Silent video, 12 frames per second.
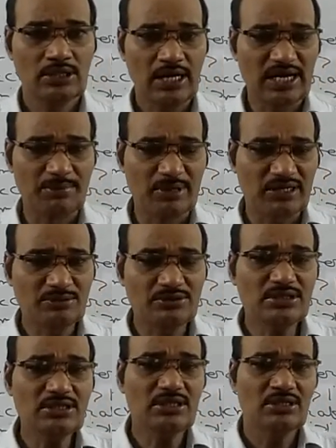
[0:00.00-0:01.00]
and become
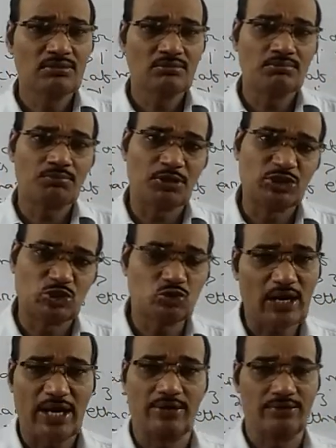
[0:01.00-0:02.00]
the
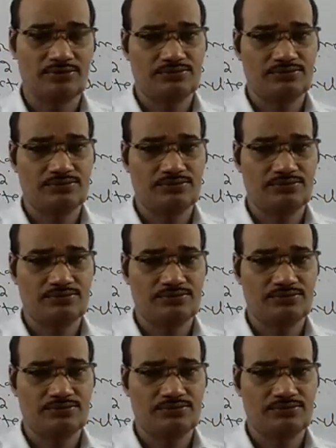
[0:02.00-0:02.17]
positive ion.